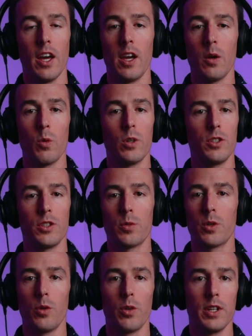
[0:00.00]
and we're just
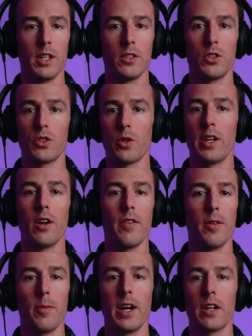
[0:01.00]
recording straight
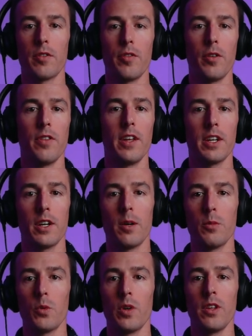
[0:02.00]
off the microphone that it
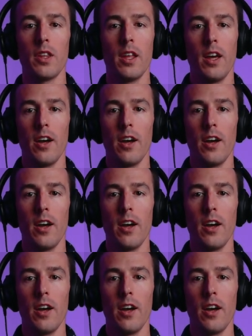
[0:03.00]
comes with.